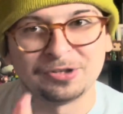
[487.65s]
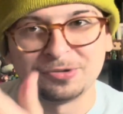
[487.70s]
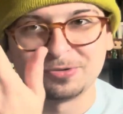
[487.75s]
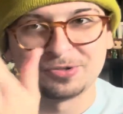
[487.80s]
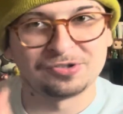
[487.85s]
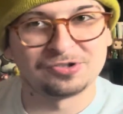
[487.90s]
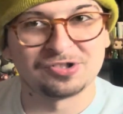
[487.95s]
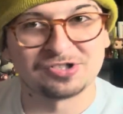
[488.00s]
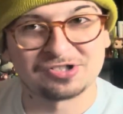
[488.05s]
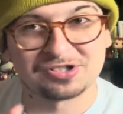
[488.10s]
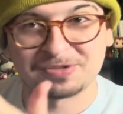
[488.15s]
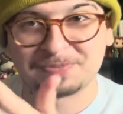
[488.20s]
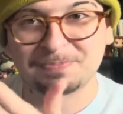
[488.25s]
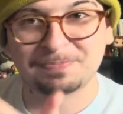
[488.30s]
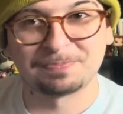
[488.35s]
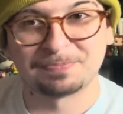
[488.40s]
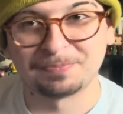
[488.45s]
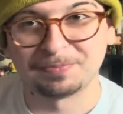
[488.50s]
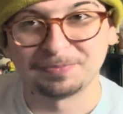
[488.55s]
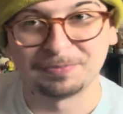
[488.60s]
You could just
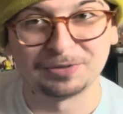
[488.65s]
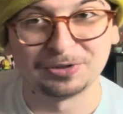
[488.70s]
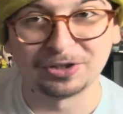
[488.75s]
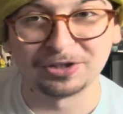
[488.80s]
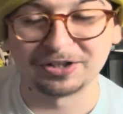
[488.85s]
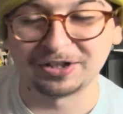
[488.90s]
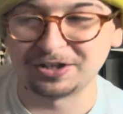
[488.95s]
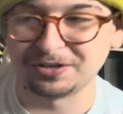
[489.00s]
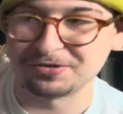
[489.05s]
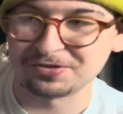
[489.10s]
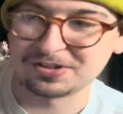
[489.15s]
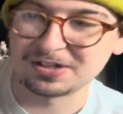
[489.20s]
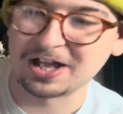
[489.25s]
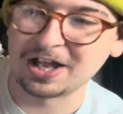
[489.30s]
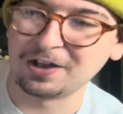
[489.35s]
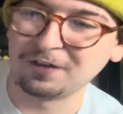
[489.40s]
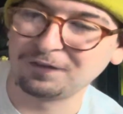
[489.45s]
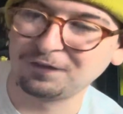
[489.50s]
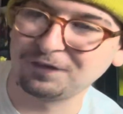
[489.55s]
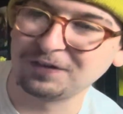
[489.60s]
look at it
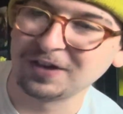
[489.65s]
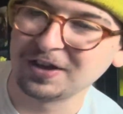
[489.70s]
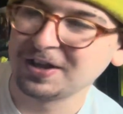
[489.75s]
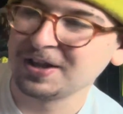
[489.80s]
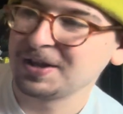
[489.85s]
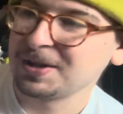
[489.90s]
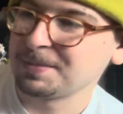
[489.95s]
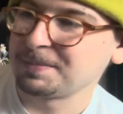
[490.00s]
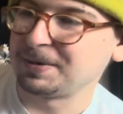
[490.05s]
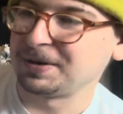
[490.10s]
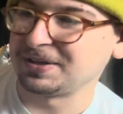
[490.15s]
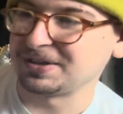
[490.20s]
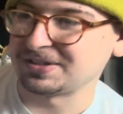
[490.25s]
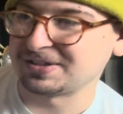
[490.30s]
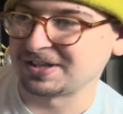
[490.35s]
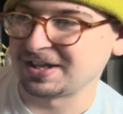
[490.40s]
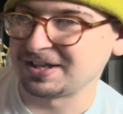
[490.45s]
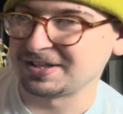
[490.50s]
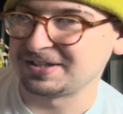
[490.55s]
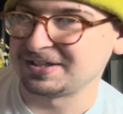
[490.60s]
yourself. But it
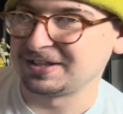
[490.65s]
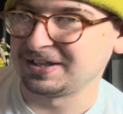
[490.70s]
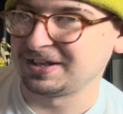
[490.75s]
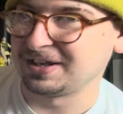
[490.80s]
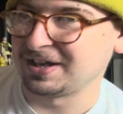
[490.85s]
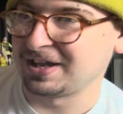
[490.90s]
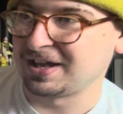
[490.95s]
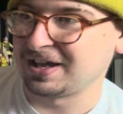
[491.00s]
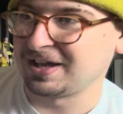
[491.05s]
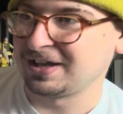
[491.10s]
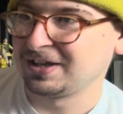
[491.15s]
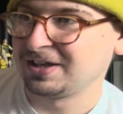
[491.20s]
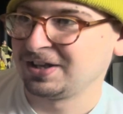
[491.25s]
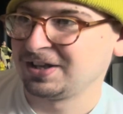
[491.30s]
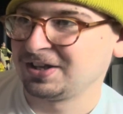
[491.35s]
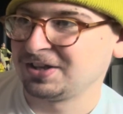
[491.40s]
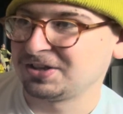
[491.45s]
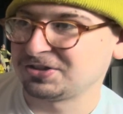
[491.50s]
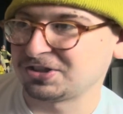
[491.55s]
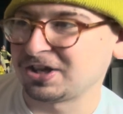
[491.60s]
says that
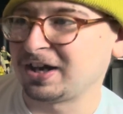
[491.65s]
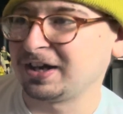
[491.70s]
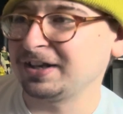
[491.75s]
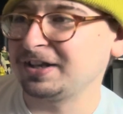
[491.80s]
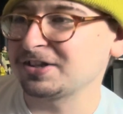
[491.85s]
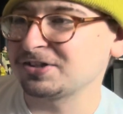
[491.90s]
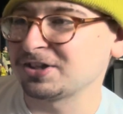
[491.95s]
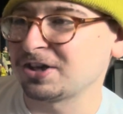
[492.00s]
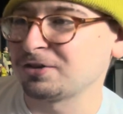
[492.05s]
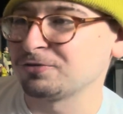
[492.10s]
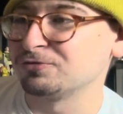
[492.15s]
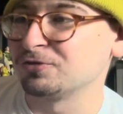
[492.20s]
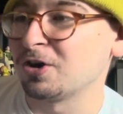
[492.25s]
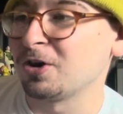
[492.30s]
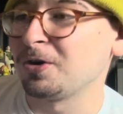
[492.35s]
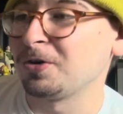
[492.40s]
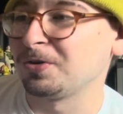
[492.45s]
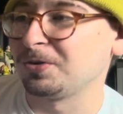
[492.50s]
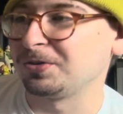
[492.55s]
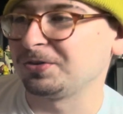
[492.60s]
Sonic is on a
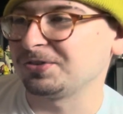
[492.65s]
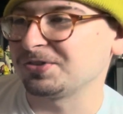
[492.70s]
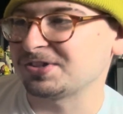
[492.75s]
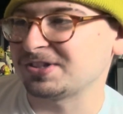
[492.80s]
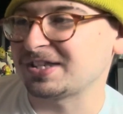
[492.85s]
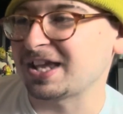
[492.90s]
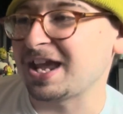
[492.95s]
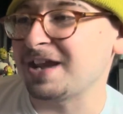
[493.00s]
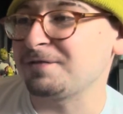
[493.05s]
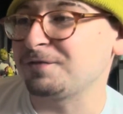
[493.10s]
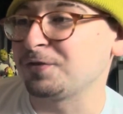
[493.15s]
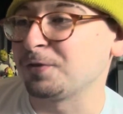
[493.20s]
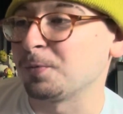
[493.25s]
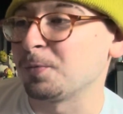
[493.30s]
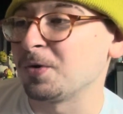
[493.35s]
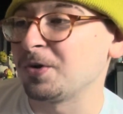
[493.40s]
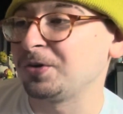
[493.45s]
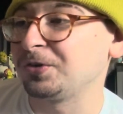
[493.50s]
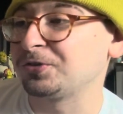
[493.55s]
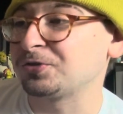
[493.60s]
roll, saved the
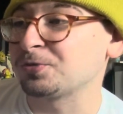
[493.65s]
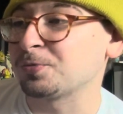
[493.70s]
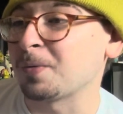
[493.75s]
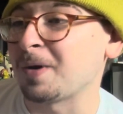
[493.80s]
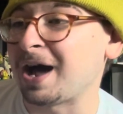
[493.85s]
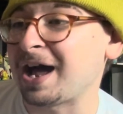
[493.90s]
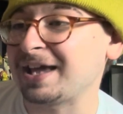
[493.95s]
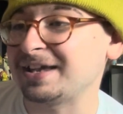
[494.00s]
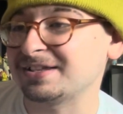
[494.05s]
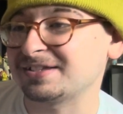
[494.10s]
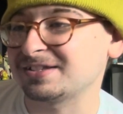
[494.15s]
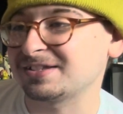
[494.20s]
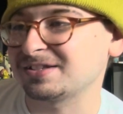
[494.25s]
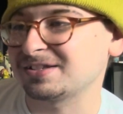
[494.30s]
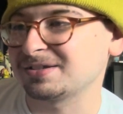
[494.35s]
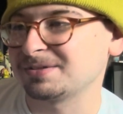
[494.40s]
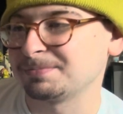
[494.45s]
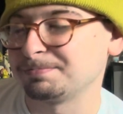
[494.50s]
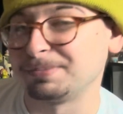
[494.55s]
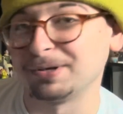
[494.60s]
world
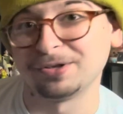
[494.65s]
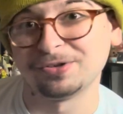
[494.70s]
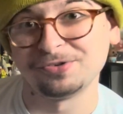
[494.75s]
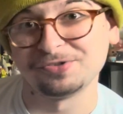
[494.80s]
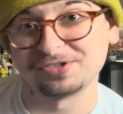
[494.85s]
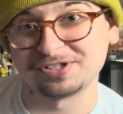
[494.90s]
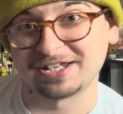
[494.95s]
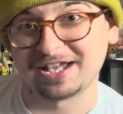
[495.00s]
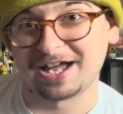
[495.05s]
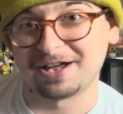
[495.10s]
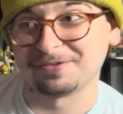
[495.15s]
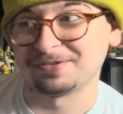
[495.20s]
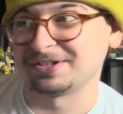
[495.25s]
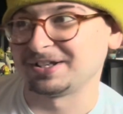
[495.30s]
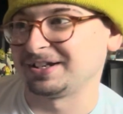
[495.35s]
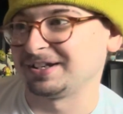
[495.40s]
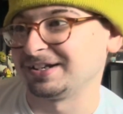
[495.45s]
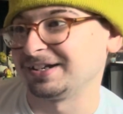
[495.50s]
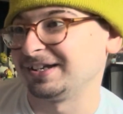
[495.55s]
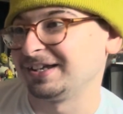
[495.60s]
twice, but who's
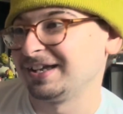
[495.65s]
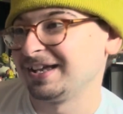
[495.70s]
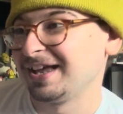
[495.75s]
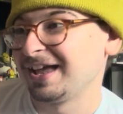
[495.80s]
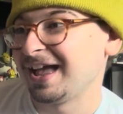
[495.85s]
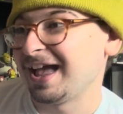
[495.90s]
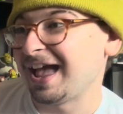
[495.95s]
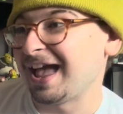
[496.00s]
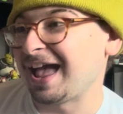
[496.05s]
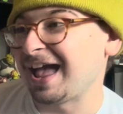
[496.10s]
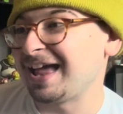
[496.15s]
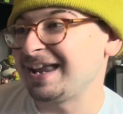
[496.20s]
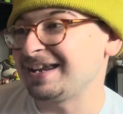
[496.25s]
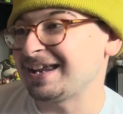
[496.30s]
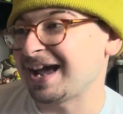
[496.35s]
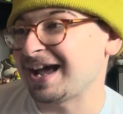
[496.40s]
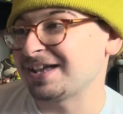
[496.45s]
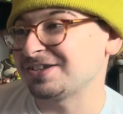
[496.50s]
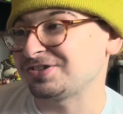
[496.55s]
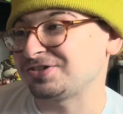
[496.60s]
counting? And
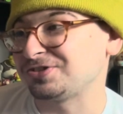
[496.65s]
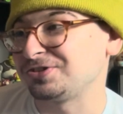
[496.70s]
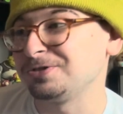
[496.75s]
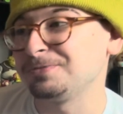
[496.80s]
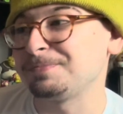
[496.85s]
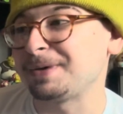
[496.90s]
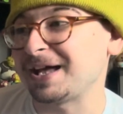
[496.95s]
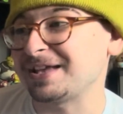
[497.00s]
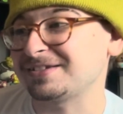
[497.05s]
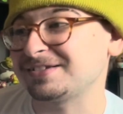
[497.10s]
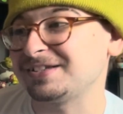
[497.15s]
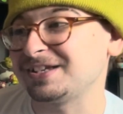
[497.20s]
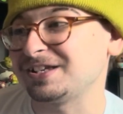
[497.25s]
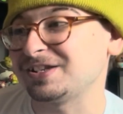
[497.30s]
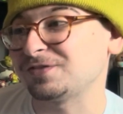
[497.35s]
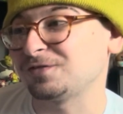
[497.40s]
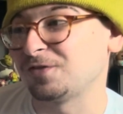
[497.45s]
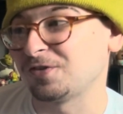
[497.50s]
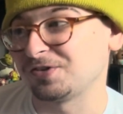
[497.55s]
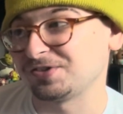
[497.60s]
has 2
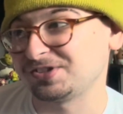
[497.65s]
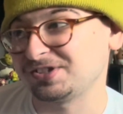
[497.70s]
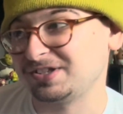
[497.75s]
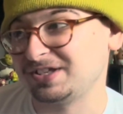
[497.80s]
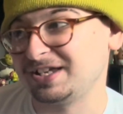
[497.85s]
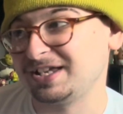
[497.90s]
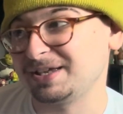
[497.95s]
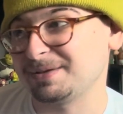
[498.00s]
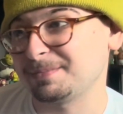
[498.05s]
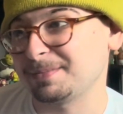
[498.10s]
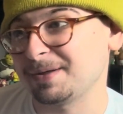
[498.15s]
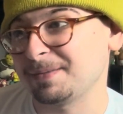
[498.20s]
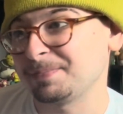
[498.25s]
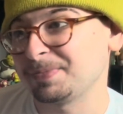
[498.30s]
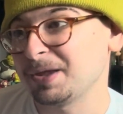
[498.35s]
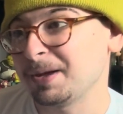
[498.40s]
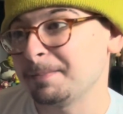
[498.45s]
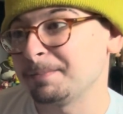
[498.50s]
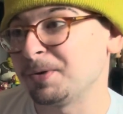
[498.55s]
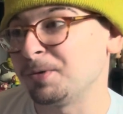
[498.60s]
besties for his team.
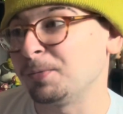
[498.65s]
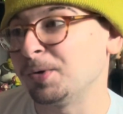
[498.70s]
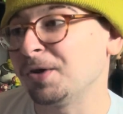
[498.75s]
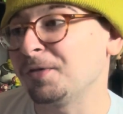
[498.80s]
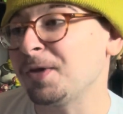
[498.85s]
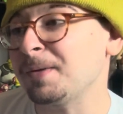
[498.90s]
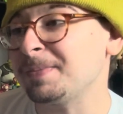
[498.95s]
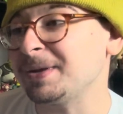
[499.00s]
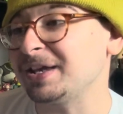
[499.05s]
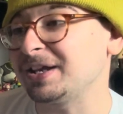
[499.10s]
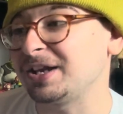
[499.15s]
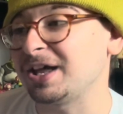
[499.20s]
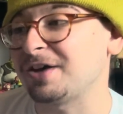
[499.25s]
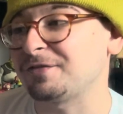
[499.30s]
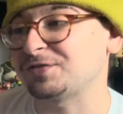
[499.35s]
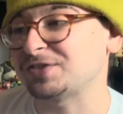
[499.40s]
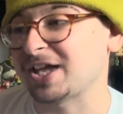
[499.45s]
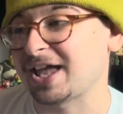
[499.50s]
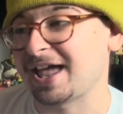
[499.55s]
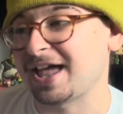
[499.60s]
But will they be
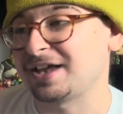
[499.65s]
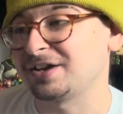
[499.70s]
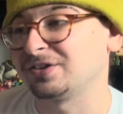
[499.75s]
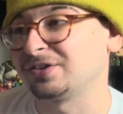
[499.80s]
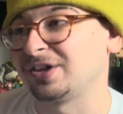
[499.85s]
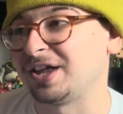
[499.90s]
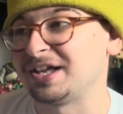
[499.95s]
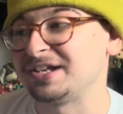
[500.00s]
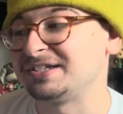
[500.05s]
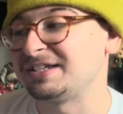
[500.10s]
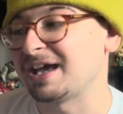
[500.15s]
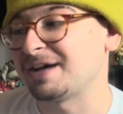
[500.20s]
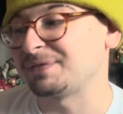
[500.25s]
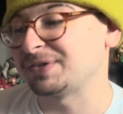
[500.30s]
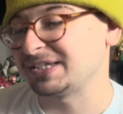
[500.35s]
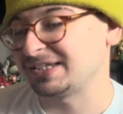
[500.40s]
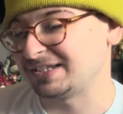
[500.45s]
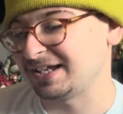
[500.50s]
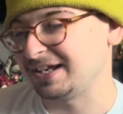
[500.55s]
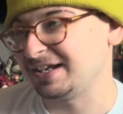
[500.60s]
enough to handle a
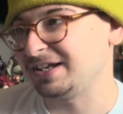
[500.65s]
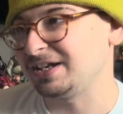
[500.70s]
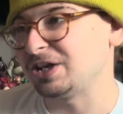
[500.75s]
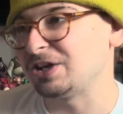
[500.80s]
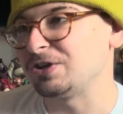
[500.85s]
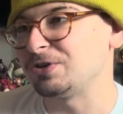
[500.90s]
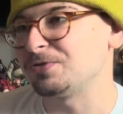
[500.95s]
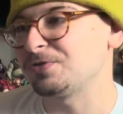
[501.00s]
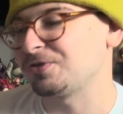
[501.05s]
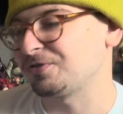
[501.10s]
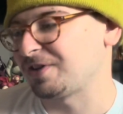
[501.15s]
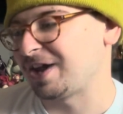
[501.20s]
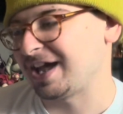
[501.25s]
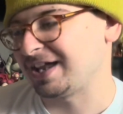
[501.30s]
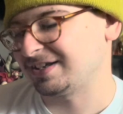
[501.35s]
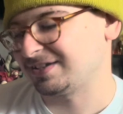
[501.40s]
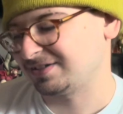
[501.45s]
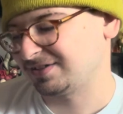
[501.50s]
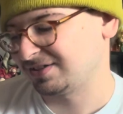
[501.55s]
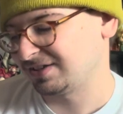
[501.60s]
devastating new
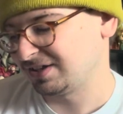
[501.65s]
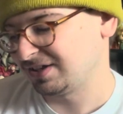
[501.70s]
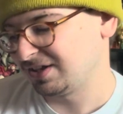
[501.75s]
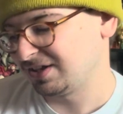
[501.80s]
threat?